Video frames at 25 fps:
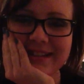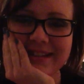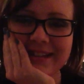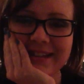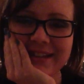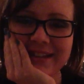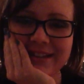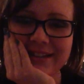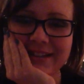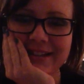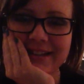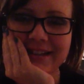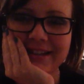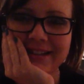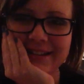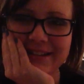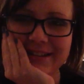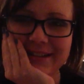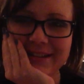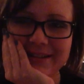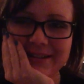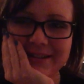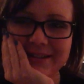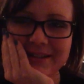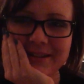Saturday.
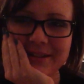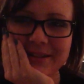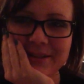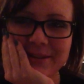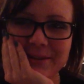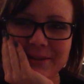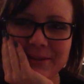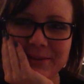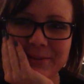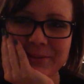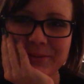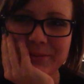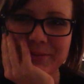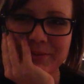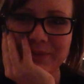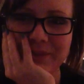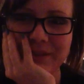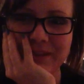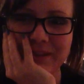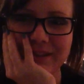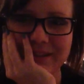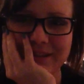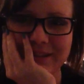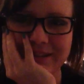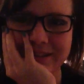So, it